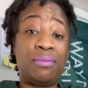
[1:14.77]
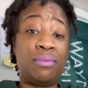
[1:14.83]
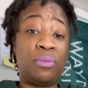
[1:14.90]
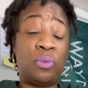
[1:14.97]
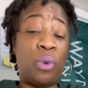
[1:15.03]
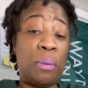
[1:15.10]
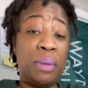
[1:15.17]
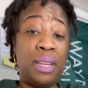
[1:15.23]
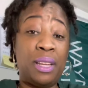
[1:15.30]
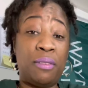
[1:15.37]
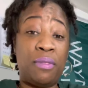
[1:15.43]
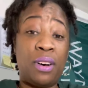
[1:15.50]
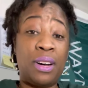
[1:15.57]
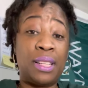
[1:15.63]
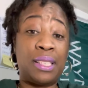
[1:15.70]
woman of
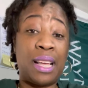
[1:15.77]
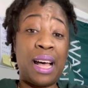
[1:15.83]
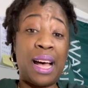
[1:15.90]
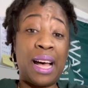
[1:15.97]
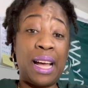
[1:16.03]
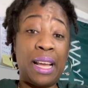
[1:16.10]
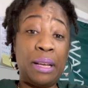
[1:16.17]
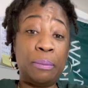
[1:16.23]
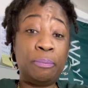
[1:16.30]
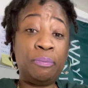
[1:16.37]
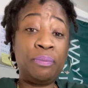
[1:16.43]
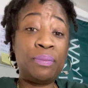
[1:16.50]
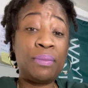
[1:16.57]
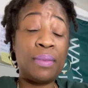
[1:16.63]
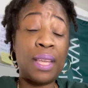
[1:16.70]
all time
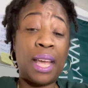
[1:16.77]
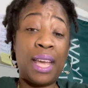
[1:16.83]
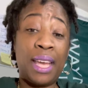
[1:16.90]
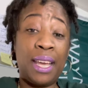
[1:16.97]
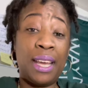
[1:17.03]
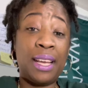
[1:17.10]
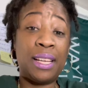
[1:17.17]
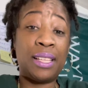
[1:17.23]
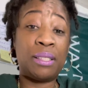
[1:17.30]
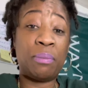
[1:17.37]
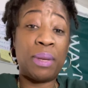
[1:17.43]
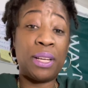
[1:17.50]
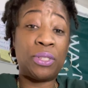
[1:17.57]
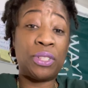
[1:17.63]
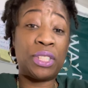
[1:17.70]
is
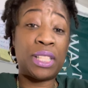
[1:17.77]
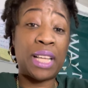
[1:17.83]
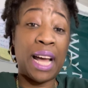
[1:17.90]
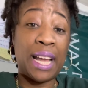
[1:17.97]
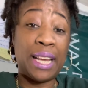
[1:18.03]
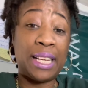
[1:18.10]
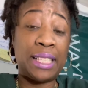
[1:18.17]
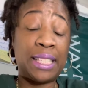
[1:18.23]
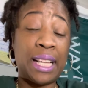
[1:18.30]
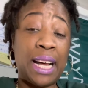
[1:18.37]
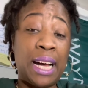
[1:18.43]
Beatrice Tyus.